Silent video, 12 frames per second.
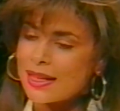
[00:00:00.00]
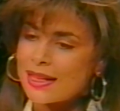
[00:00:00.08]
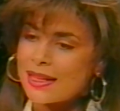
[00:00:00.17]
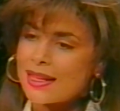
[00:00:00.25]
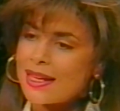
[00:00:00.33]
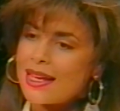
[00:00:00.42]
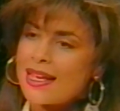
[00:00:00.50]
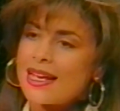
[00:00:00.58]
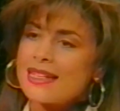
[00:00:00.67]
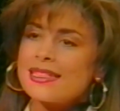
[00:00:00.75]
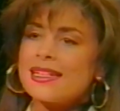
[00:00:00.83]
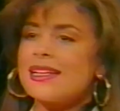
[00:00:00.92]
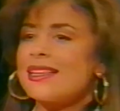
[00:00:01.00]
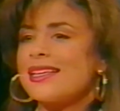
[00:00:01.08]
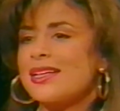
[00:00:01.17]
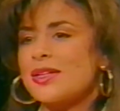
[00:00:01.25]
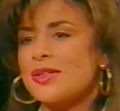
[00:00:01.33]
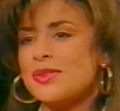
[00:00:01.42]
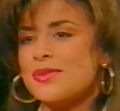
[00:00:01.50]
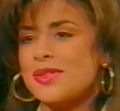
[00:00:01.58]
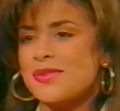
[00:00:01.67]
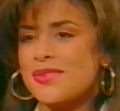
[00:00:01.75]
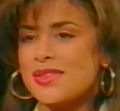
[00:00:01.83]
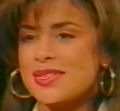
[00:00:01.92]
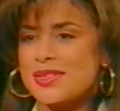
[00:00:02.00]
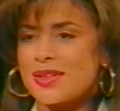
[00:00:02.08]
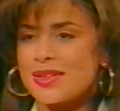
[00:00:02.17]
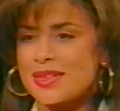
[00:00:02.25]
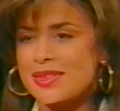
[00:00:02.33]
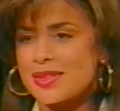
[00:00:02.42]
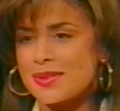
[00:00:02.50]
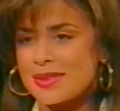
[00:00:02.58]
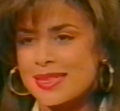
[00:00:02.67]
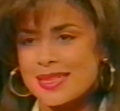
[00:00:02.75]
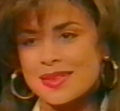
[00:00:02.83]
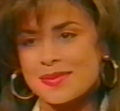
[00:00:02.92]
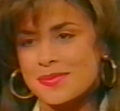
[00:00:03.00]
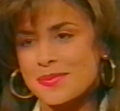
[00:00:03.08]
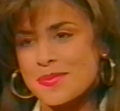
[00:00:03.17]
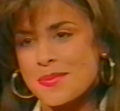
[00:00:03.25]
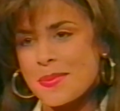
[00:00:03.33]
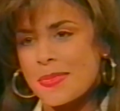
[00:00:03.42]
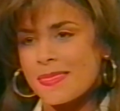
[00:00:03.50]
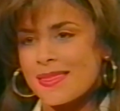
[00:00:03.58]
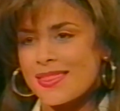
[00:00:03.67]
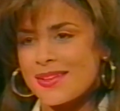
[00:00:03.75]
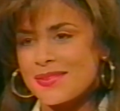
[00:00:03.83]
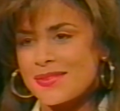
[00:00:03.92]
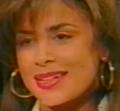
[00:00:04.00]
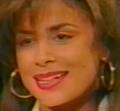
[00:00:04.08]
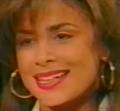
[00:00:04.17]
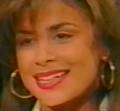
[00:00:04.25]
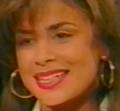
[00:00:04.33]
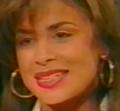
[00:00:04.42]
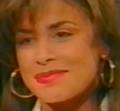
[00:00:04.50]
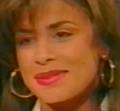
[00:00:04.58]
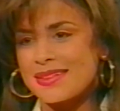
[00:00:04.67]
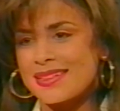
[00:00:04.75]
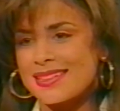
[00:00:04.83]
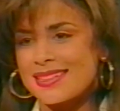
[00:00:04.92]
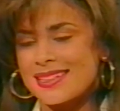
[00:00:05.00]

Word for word: And as anything goes, when you first start, it's always a nerve-wracking experience.